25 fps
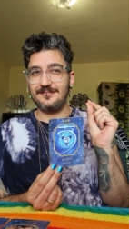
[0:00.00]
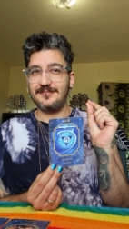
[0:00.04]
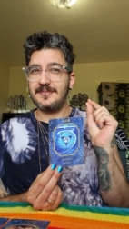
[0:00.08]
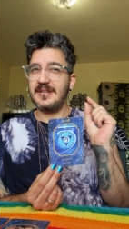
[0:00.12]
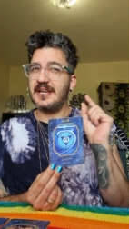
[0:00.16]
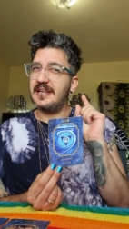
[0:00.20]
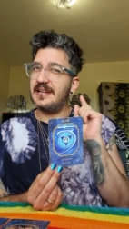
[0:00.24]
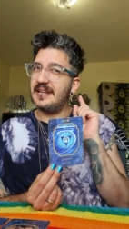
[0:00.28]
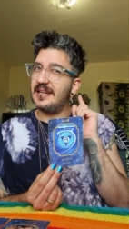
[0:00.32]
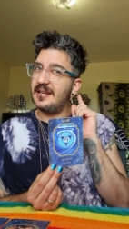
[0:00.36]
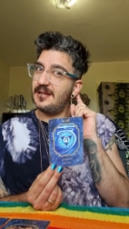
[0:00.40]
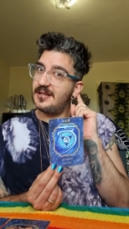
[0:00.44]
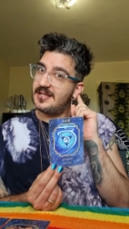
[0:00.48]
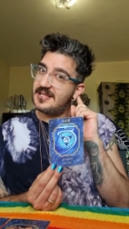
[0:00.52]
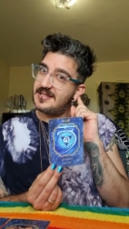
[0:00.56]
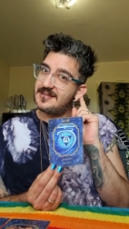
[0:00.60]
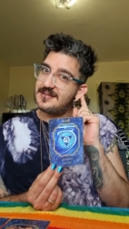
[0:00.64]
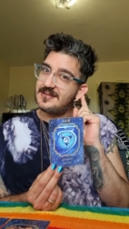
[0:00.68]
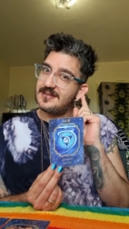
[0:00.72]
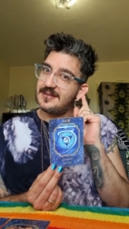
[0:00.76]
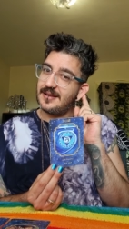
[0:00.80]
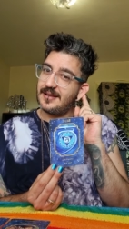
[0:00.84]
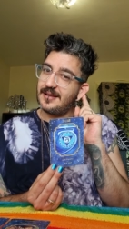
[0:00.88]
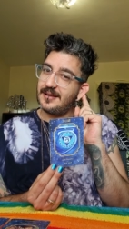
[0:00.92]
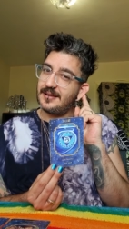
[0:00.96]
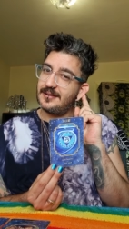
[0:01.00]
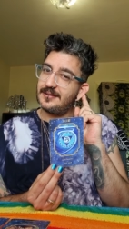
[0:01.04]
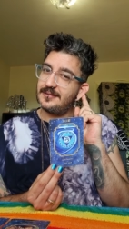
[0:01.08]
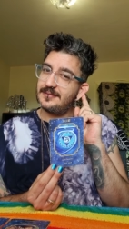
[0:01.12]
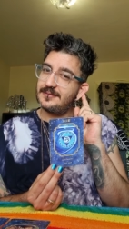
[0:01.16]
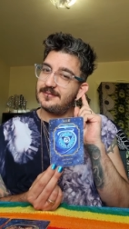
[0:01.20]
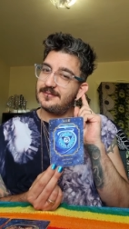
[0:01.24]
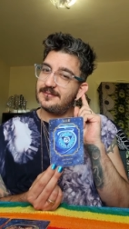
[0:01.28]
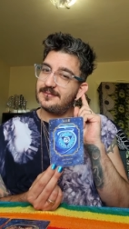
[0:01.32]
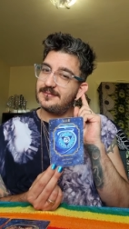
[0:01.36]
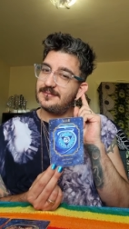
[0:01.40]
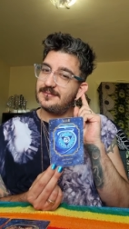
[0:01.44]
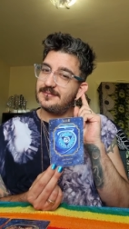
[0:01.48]
and listening
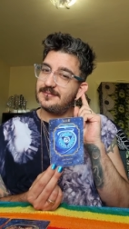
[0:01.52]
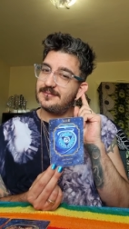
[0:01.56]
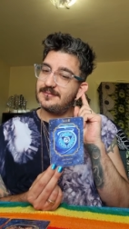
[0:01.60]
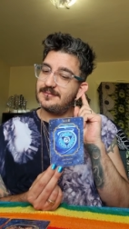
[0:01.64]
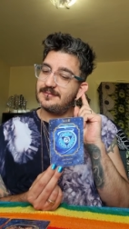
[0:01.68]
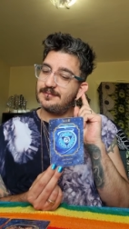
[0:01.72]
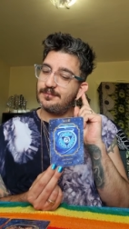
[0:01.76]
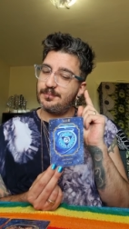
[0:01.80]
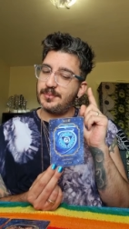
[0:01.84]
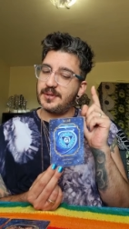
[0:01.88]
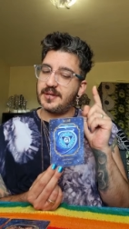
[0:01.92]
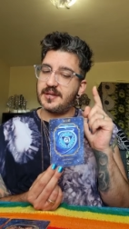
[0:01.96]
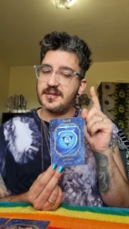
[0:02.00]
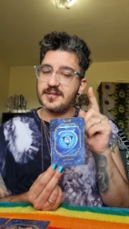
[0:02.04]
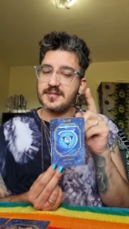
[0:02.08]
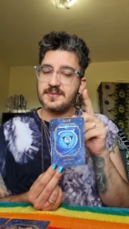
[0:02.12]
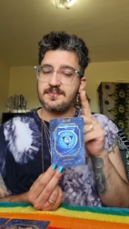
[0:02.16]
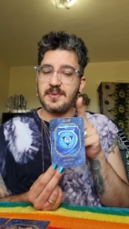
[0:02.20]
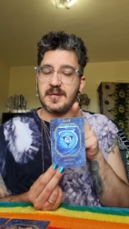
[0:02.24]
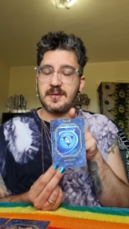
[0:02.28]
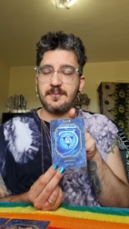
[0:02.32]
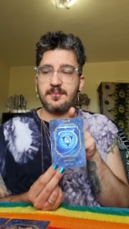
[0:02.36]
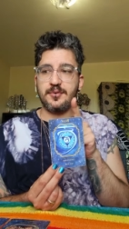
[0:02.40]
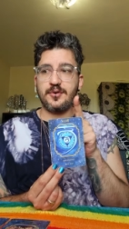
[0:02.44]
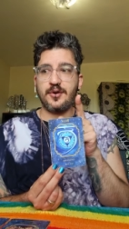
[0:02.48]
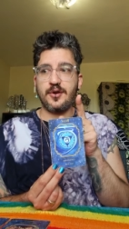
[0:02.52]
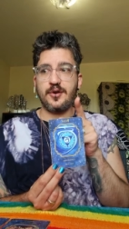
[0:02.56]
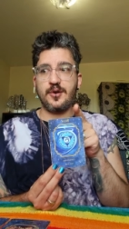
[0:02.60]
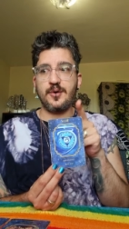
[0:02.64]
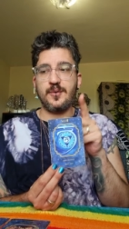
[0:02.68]
because people don't